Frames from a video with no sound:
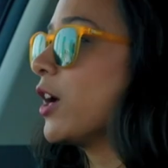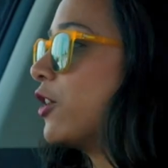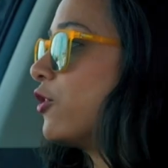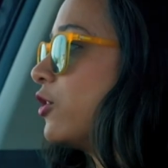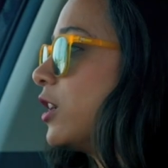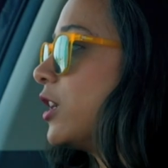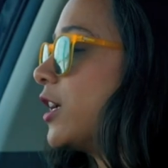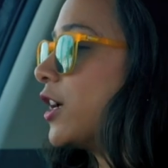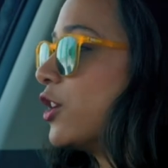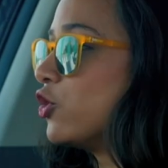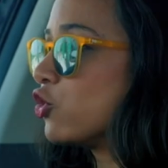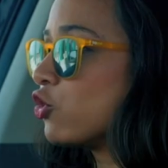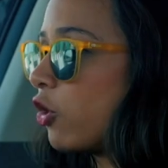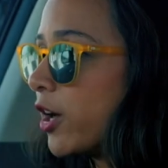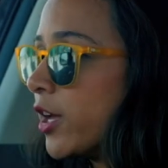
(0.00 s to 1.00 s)
can really
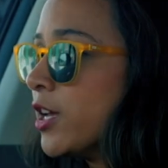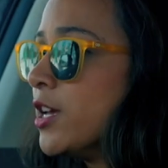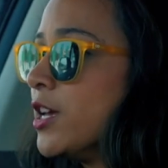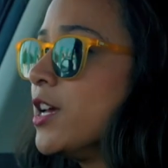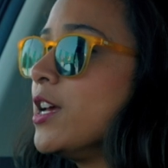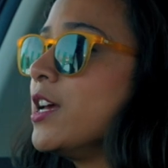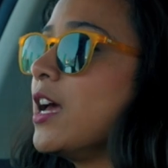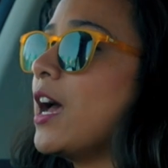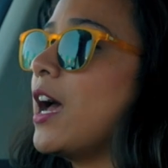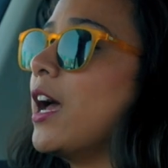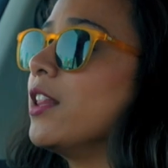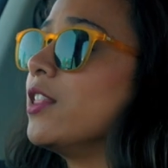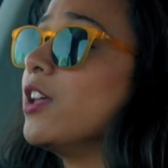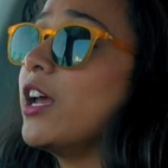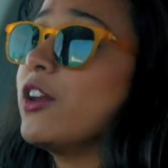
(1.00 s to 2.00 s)
enjoy.
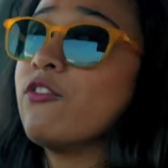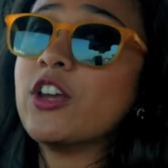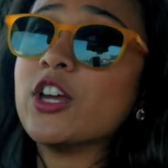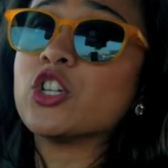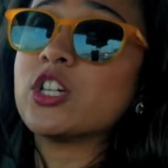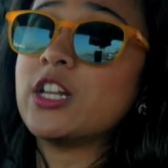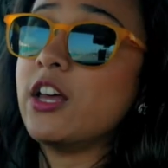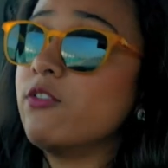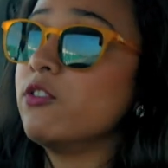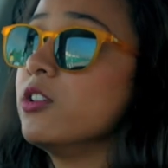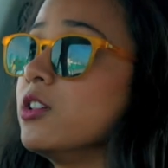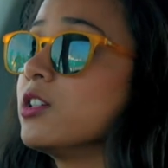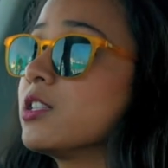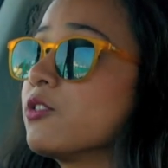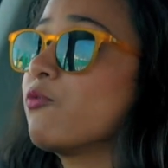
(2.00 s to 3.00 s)
And the NVH
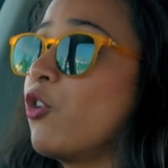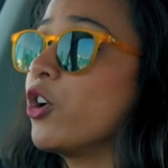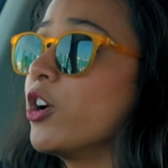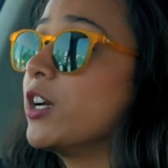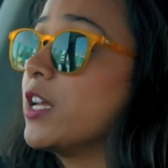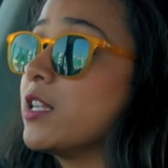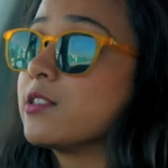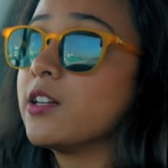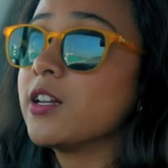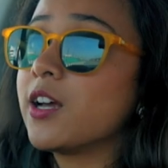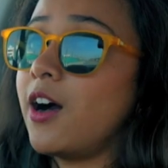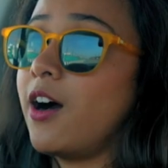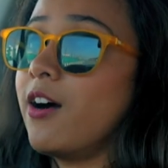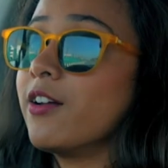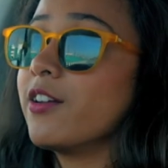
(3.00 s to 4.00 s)
levels for a diesel
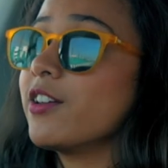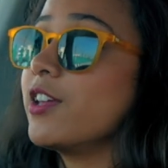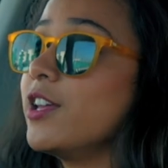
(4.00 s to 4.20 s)
car,